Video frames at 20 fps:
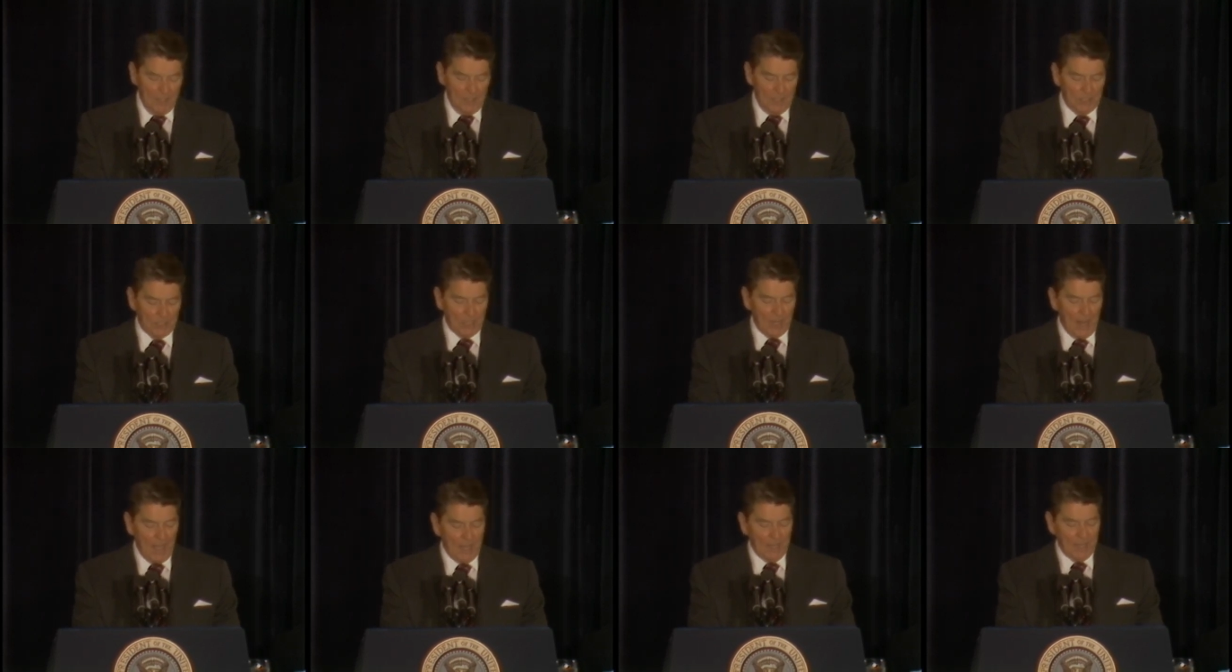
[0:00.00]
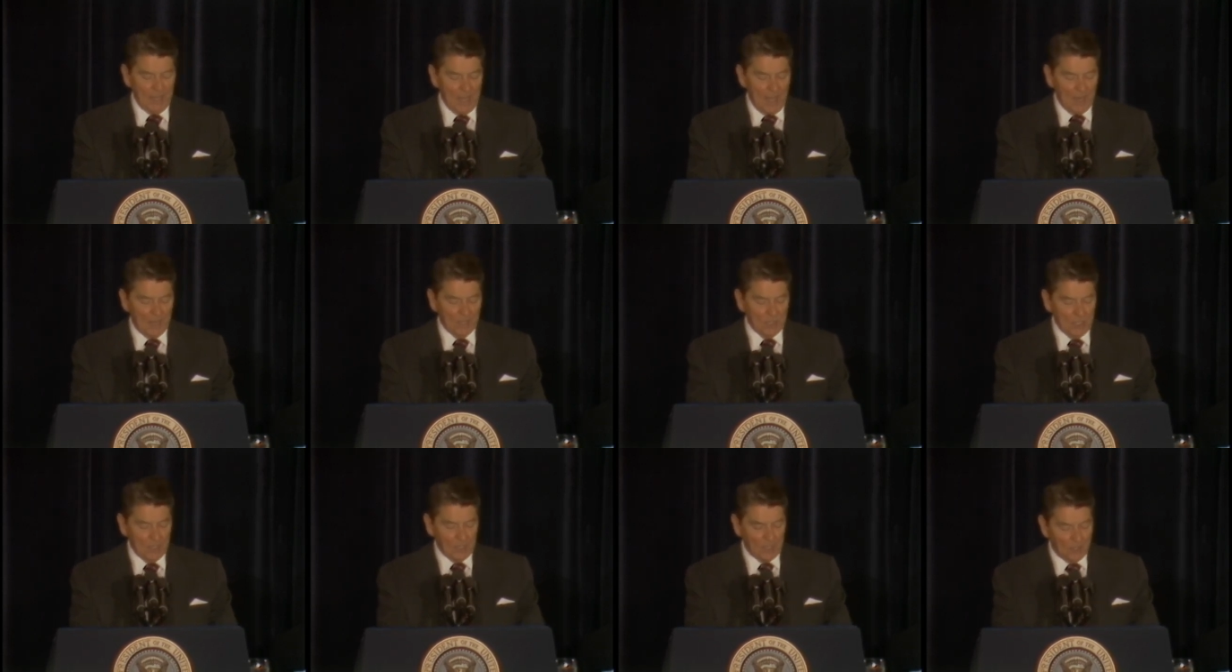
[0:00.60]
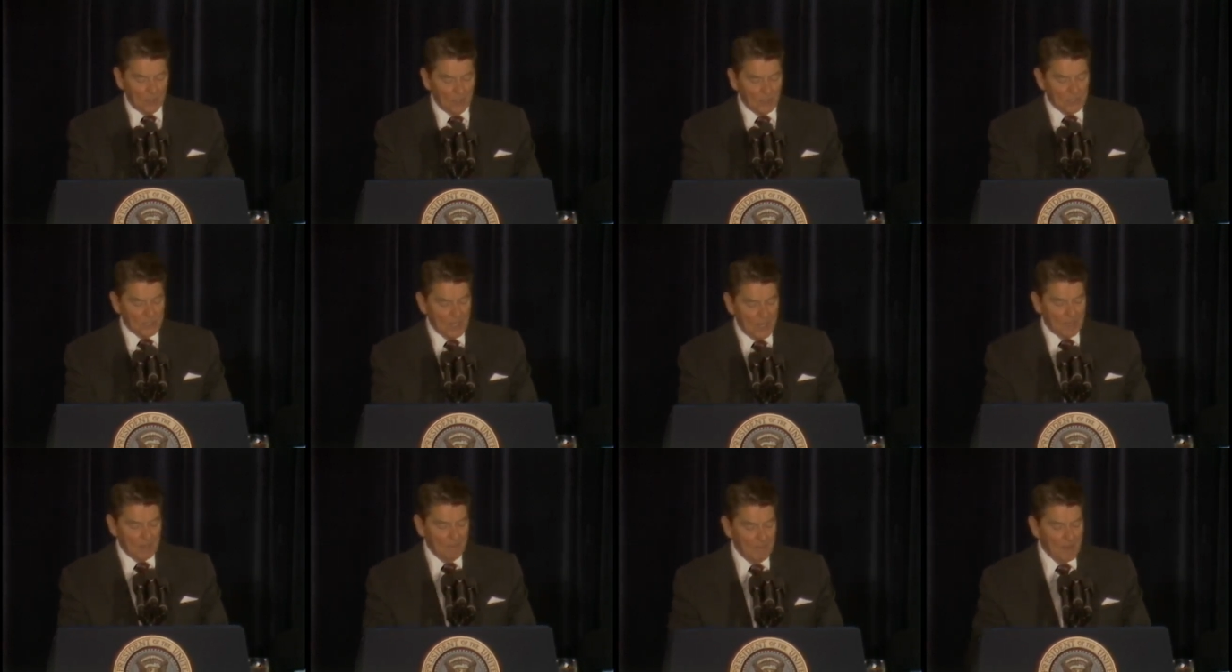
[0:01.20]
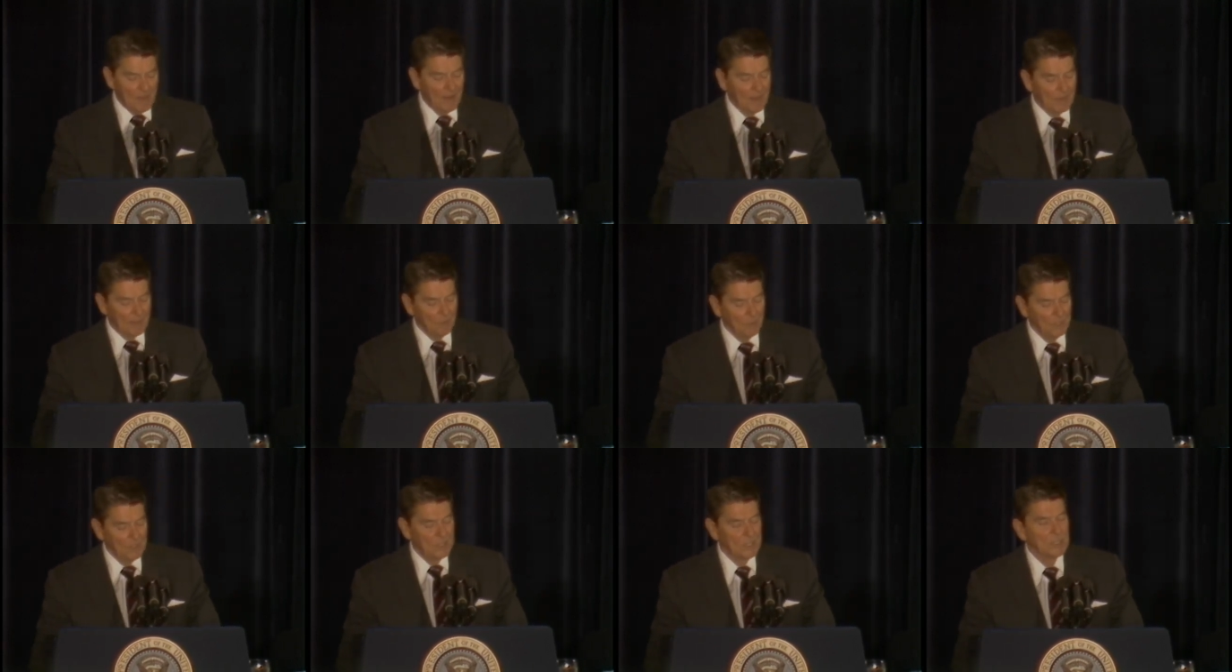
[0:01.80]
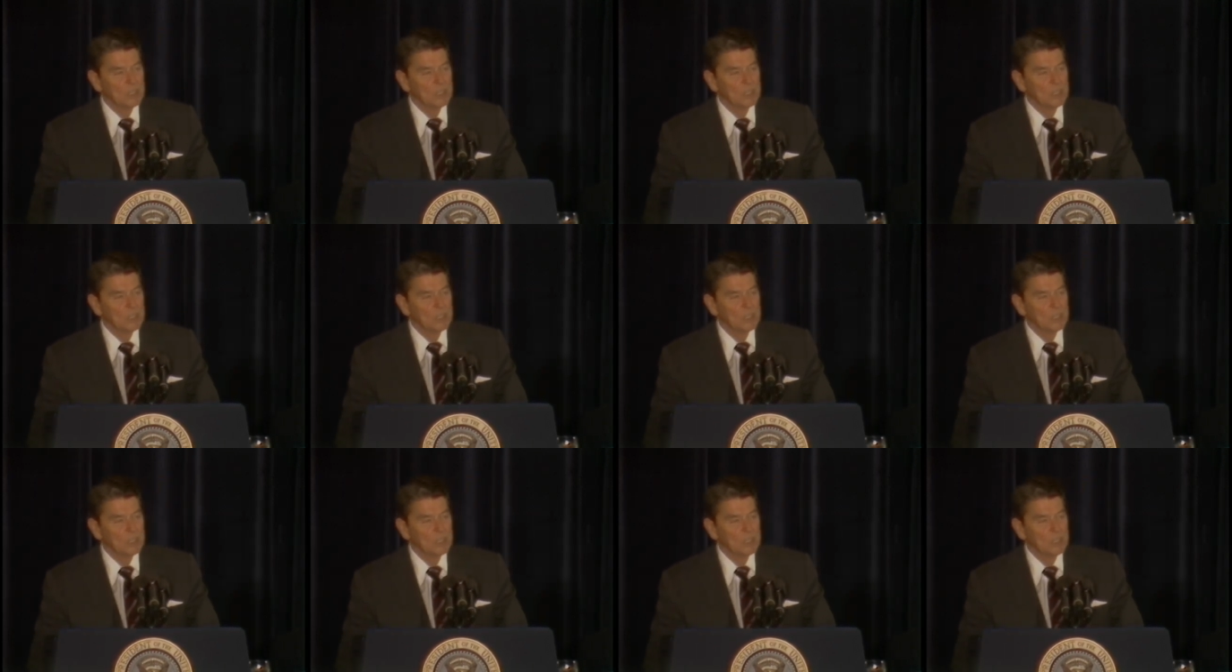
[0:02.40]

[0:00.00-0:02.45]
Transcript: It's an ideology that looks on America with